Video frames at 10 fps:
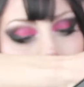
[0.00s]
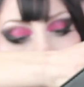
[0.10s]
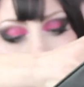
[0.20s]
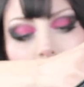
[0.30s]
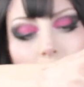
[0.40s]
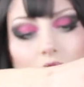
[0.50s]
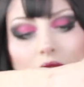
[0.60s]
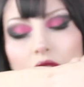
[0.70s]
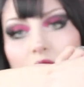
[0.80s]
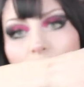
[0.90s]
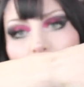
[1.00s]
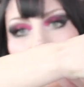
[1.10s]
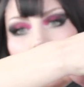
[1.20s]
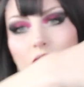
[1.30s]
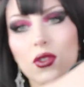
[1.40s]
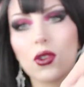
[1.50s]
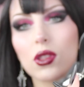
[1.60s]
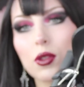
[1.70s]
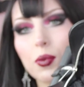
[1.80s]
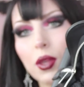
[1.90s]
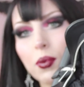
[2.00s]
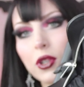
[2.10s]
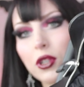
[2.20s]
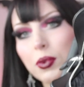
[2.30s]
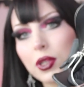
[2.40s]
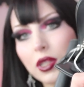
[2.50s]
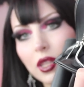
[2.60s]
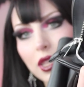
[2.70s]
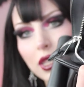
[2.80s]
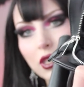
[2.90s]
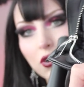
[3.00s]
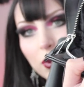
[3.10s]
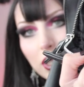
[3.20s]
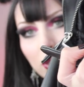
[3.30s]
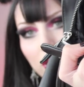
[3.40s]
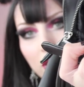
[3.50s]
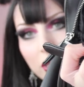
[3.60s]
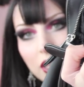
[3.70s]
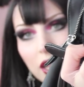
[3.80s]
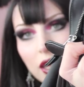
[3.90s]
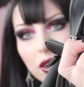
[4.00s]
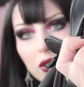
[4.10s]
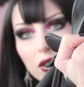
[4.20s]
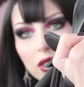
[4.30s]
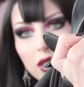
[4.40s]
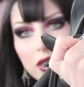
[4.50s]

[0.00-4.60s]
It still has, of course, all the paper, but this is what it looks like on the